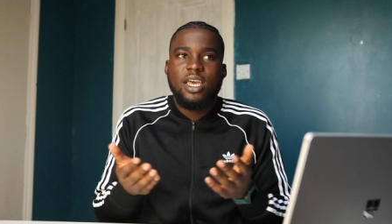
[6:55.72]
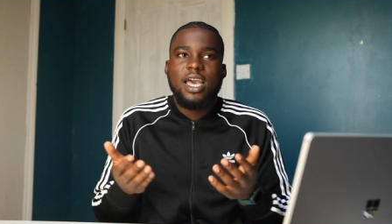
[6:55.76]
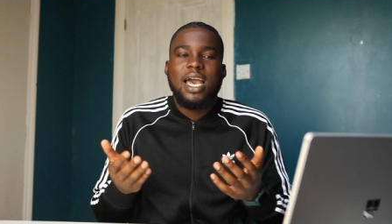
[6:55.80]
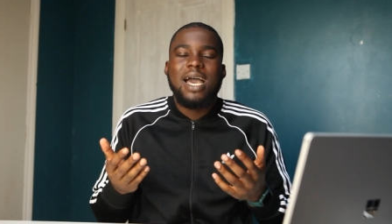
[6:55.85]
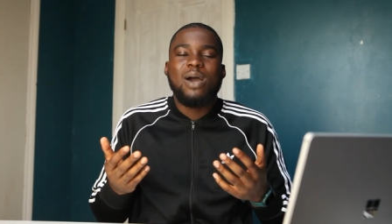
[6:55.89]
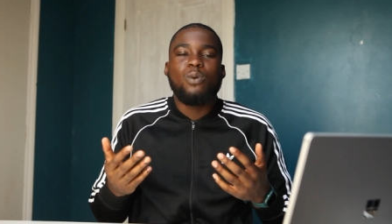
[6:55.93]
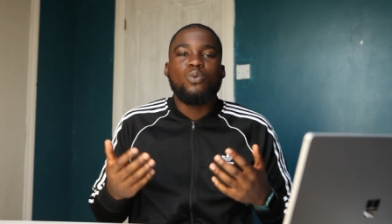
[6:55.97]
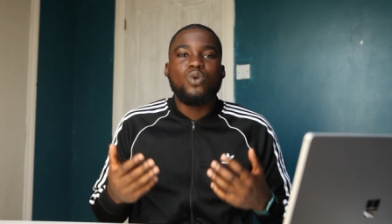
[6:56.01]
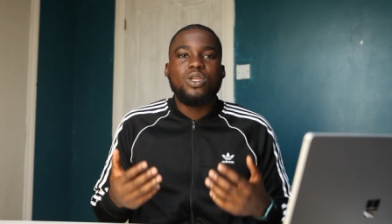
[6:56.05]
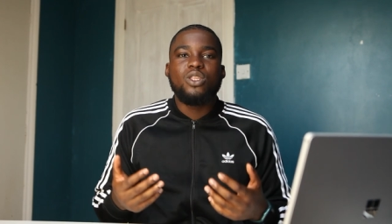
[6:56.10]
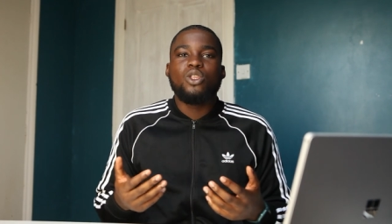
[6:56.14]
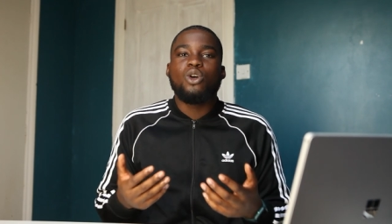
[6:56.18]

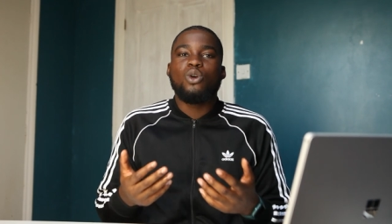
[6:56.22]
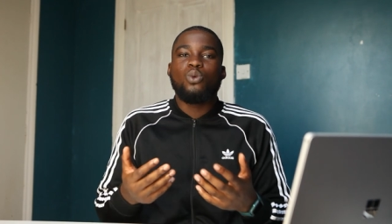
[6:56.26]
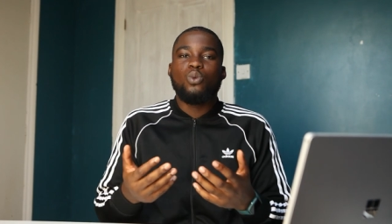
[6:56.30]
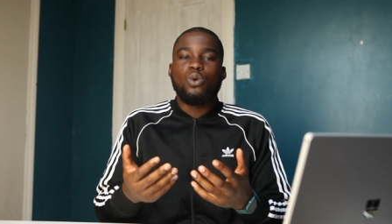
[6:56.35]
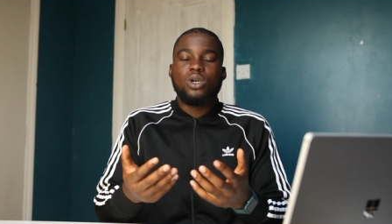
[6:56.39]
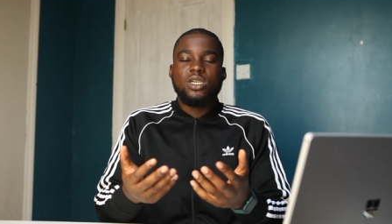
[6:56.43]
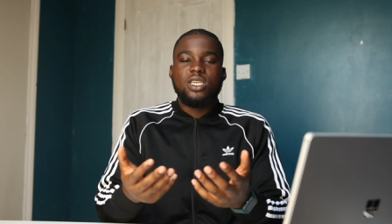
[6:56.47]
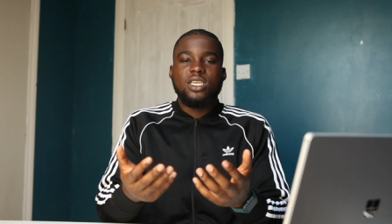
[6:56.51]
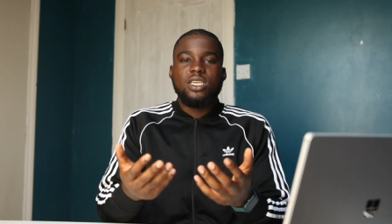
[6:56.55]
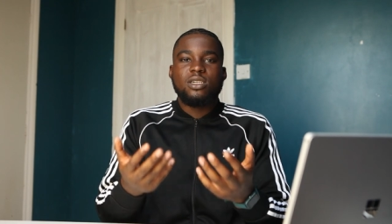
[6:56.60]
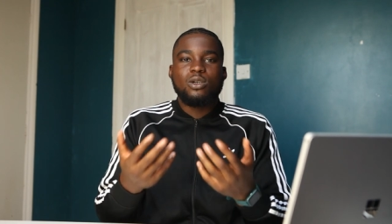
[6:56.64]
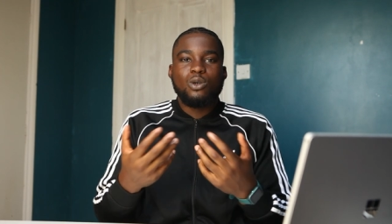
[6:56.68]
and we know what
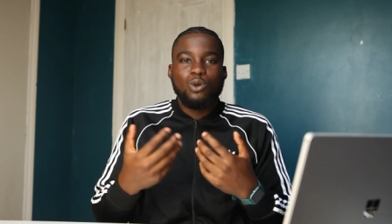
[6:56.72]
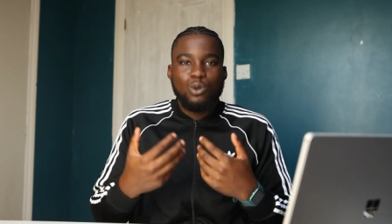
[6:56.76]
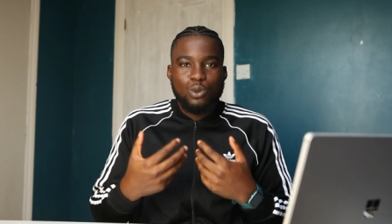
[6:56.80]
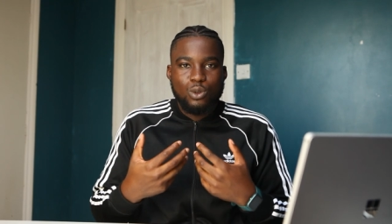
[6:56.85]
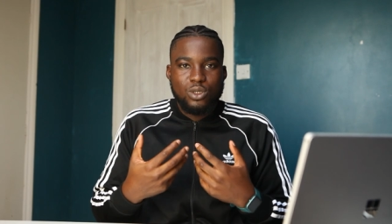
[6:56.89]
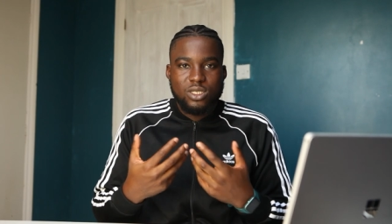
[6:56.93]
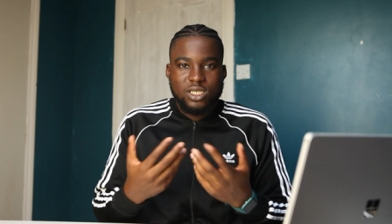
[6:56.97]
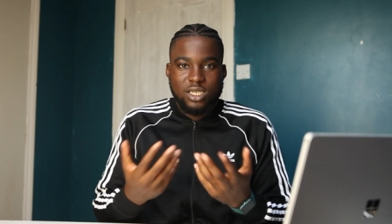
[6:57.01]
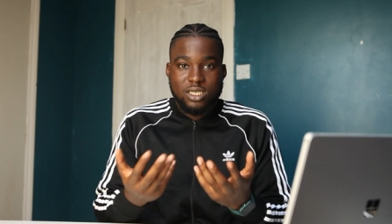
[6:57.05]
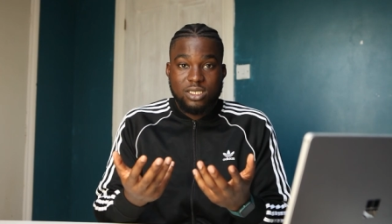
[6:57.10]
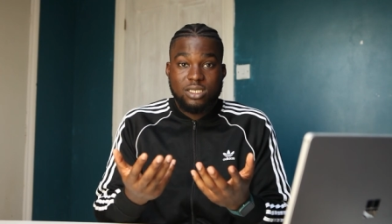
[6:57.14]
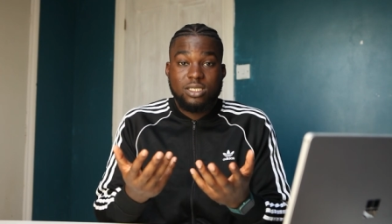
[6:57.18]
he
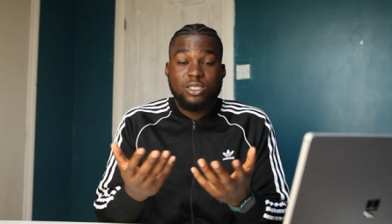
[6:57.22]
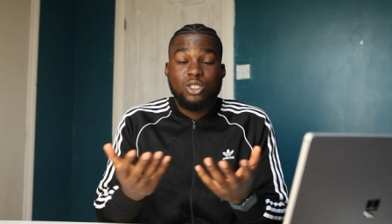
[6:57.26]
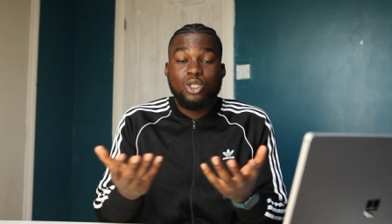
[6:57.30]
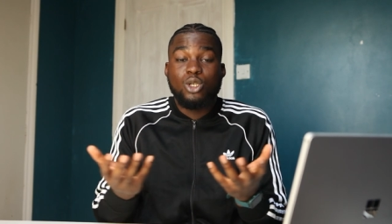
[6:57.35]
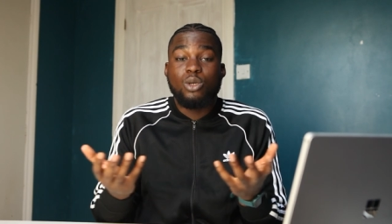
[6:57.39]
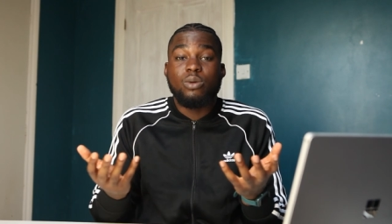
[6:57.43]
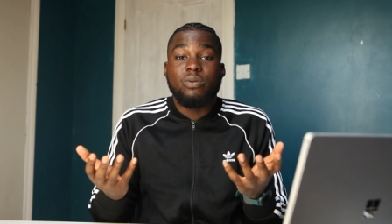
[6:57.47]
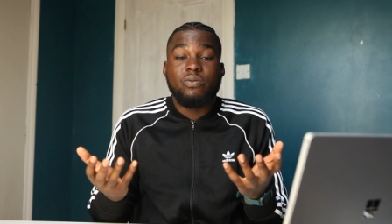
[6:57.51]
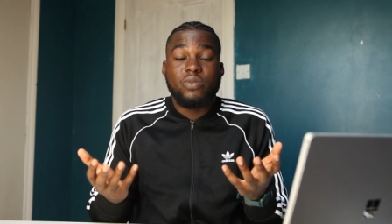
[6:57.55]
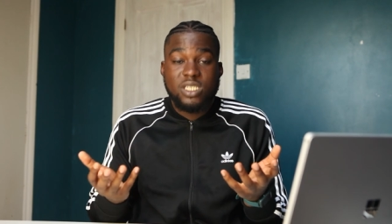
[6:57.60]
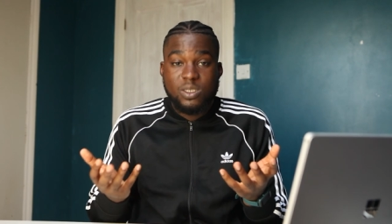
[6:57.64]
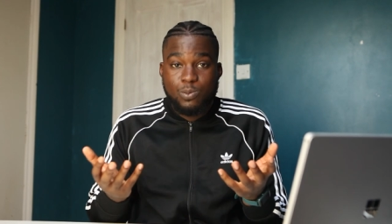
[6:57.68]
calls us to do
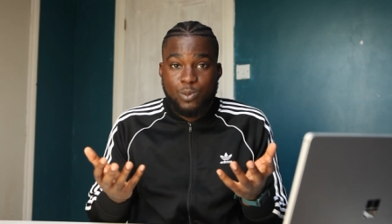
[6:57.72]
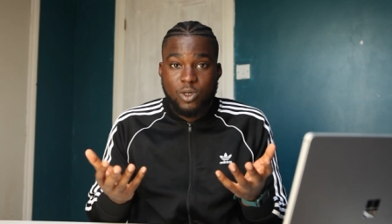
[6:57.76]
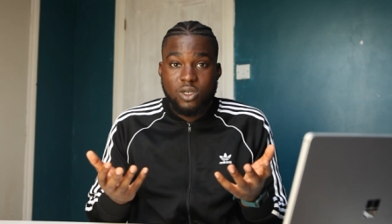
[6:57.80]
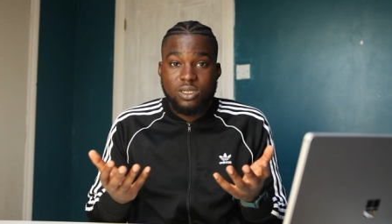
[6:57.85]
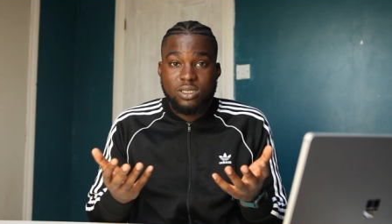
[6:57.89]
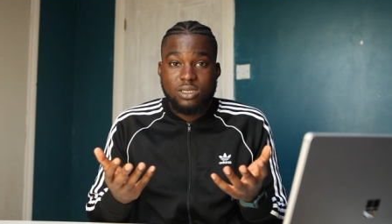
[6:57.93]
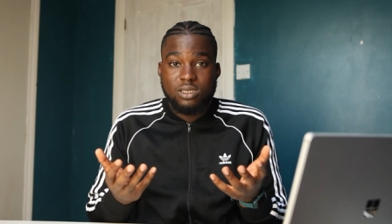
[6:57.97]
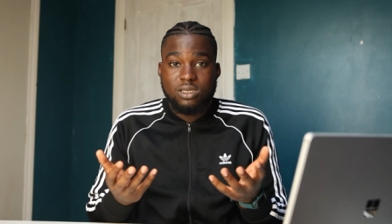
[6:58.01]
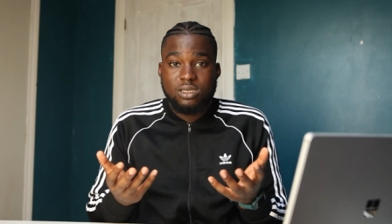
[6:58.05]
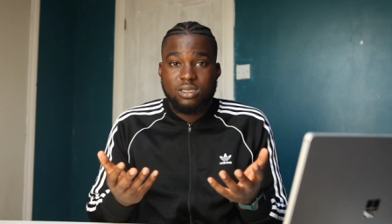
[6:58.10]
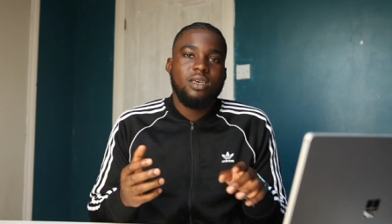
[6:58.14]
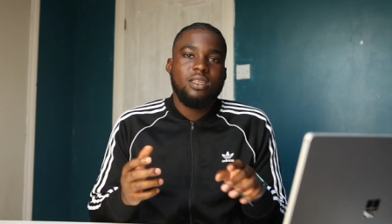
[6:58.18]
in
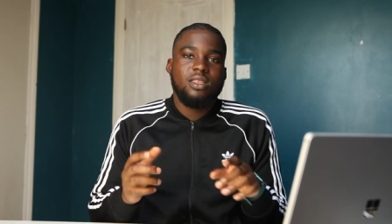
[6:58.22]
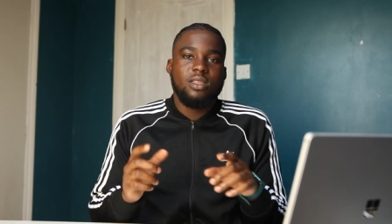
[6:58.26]
response.